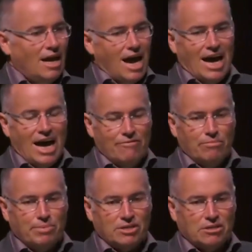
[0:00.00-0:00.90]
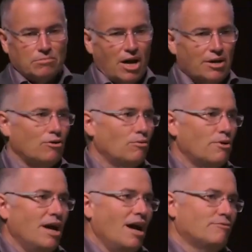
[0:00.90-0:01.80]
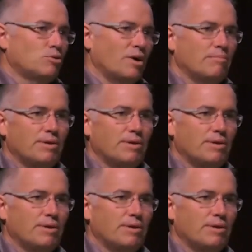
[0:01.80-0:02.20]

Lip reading: I have a business model where I have 20